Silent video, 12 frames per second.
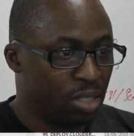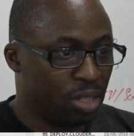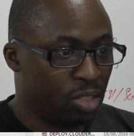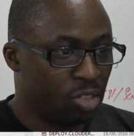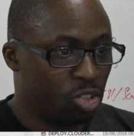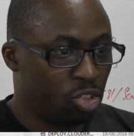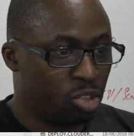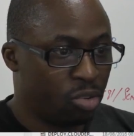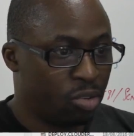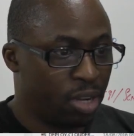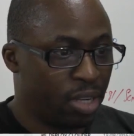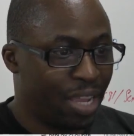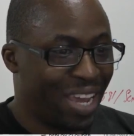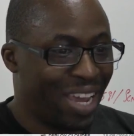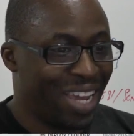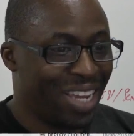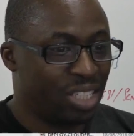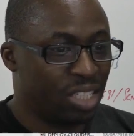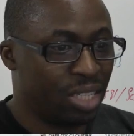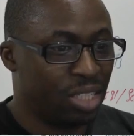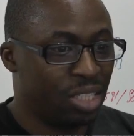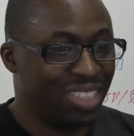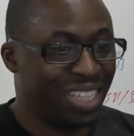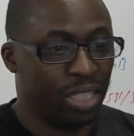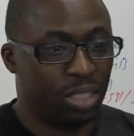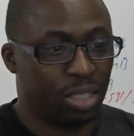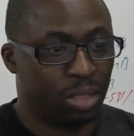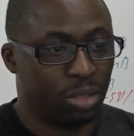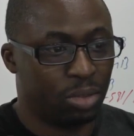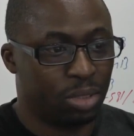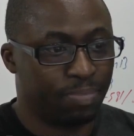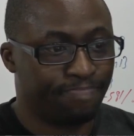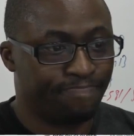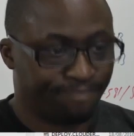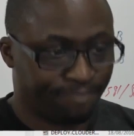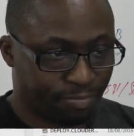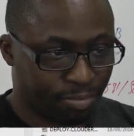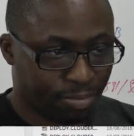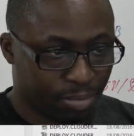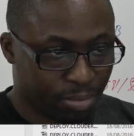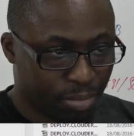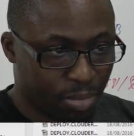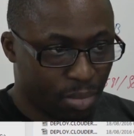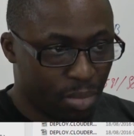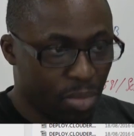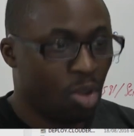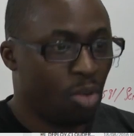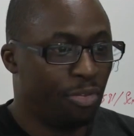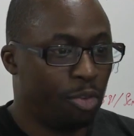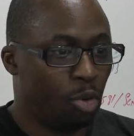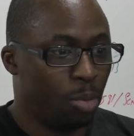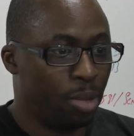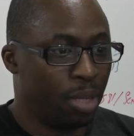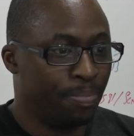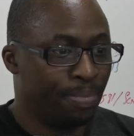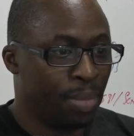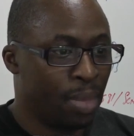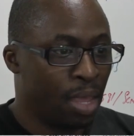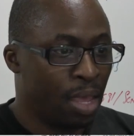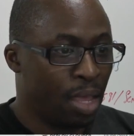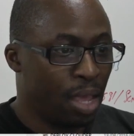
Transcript: and it's going to generate 8 data nodes for me.